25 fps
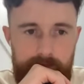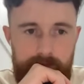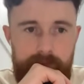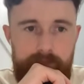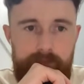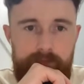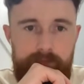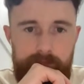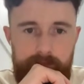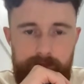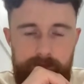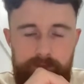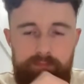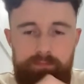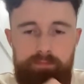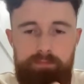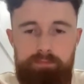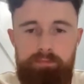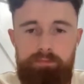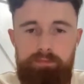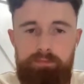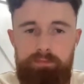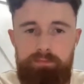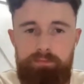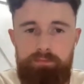
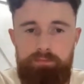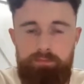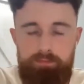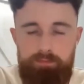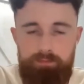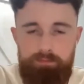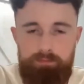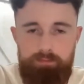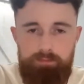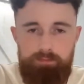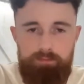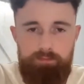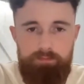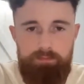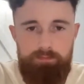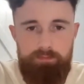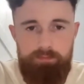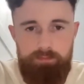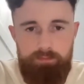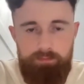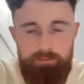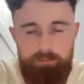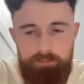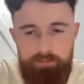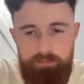
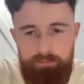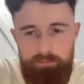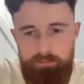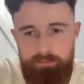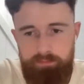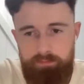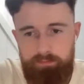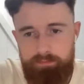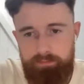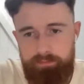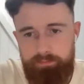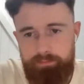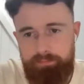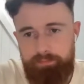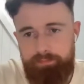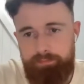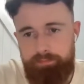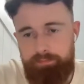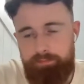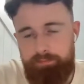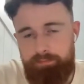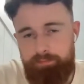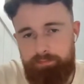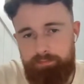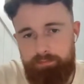
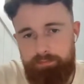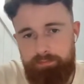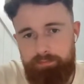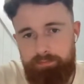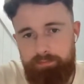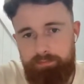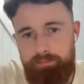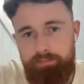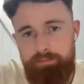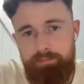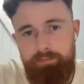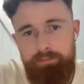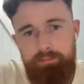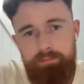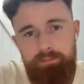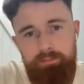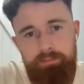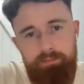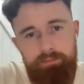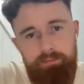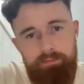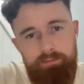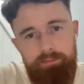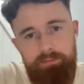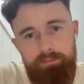
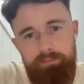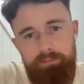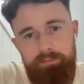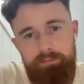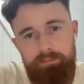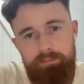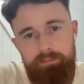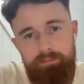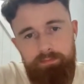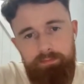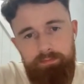No words are spoken by the person on screen.